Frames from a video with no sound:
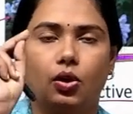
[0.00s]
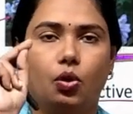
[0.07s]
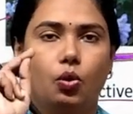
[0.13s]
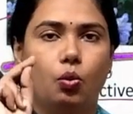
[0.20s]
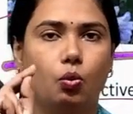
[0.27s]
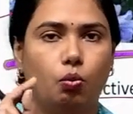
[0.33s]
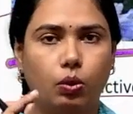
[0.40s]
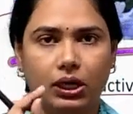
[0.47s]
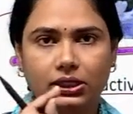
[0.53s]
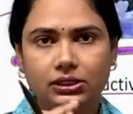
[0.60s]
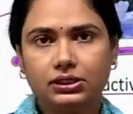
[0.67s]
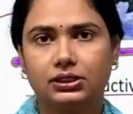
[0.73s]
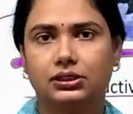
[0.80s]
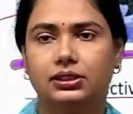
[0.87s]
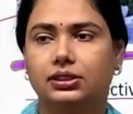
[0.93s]
once
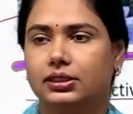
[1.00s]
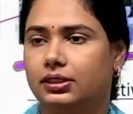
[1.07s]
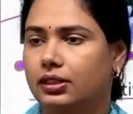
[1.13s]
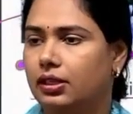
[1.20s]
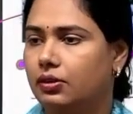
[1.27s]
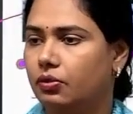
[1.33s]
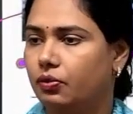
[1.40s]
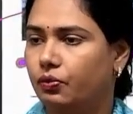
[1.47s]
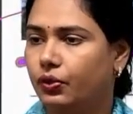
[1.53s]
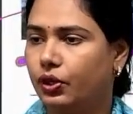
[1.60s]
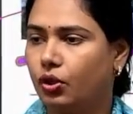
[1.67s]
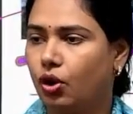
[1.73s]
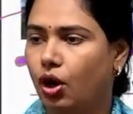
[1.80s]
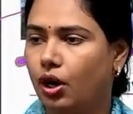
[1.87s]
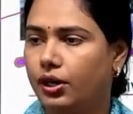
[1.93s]
we
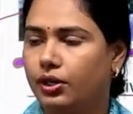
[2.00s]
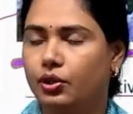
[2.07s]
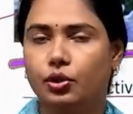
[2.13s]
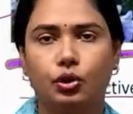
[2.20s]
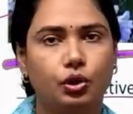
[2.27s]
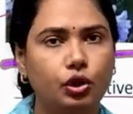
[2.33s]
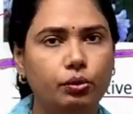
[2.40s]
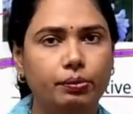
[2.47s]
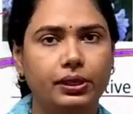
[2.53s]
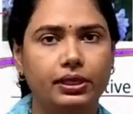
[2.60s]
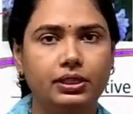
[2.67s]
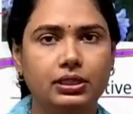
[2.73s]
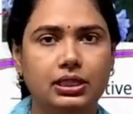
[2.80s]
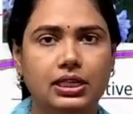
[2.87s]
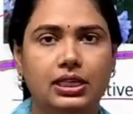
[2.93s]
called human
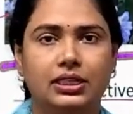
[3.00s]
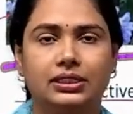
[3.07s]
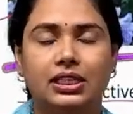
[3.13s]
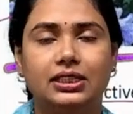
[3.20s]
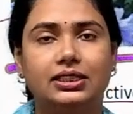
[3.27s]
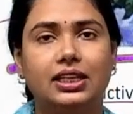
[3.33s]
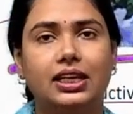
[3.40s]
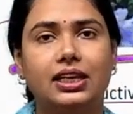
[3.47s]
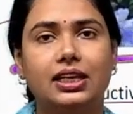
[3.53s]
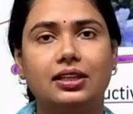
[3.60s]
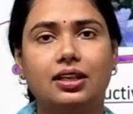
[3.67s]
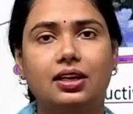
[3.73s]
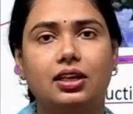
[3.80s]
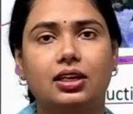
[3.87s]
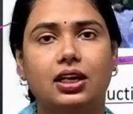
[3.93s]
that there is a
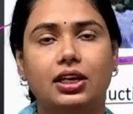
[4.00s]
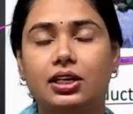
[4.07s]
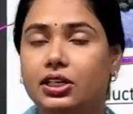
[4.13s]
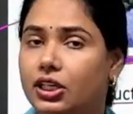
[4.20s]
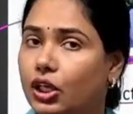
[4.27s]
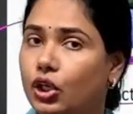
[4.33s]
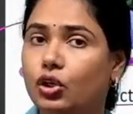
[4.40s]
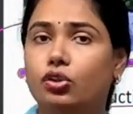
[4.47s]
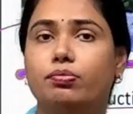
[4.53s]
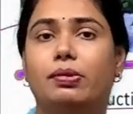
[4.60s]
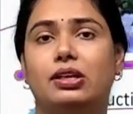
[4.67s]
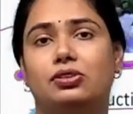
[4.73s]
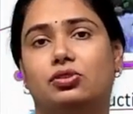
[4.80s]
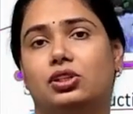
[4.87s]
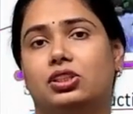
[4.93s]
continuous
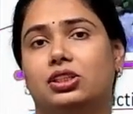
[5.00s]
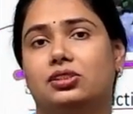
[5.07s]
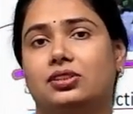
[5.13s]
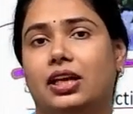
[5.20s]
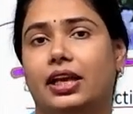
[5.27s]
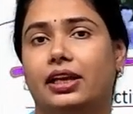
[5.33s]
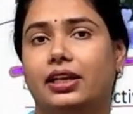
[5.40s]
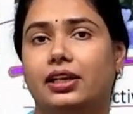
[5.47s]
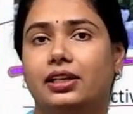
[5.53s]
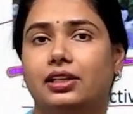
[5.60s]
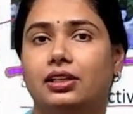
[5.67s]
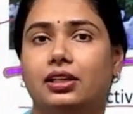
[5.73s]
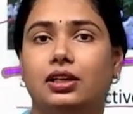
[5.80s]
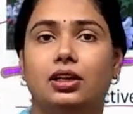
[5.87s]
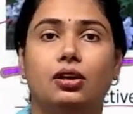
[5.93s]
menstruation cycle
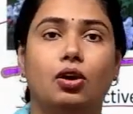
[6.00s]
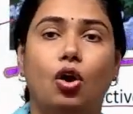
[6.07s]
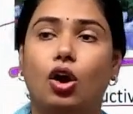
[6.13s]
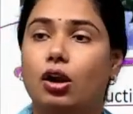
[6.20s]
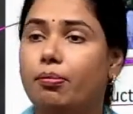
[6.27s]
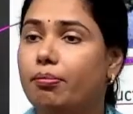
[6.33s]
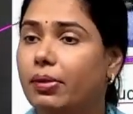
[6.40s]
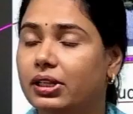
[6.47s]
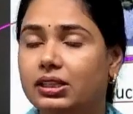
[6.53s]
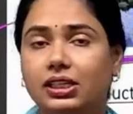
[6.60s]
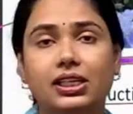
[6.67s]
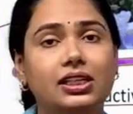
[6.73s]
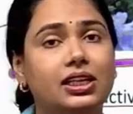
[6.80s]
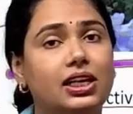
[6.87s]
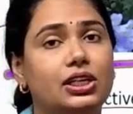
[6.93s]
or a monthly
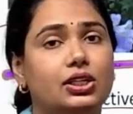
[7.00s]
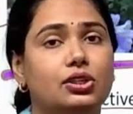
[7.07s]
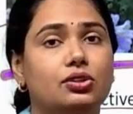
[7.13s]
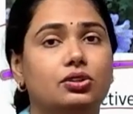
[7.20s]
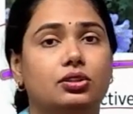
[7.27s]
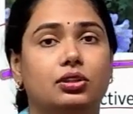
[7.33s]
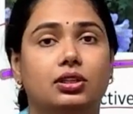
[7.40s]
continuous